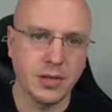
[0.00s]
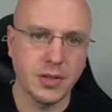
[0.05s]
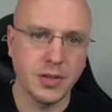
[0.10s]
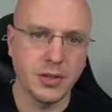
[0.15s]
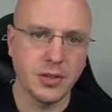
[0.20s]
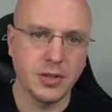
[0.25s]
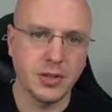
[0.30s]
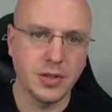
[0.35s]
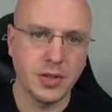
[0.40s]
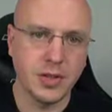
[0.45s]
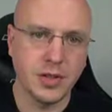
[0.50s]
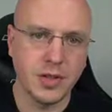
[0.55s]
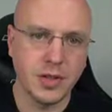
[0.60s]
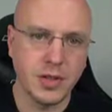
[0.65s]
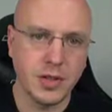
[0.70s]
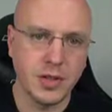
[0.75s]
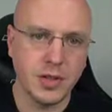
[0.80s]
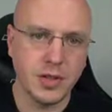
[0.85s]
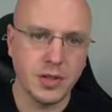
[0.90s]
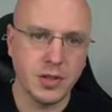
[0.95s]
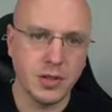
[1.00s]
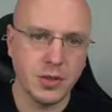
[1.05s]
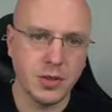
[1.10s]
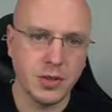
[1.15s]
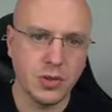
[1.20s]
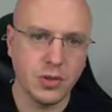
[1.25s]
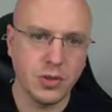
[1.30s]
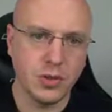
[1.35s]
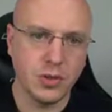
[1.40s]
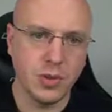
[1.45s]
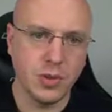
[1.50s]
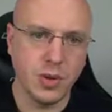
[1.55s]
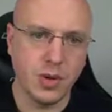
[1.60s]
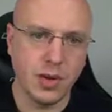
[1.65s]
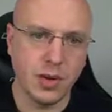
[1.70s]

Feature Services, go to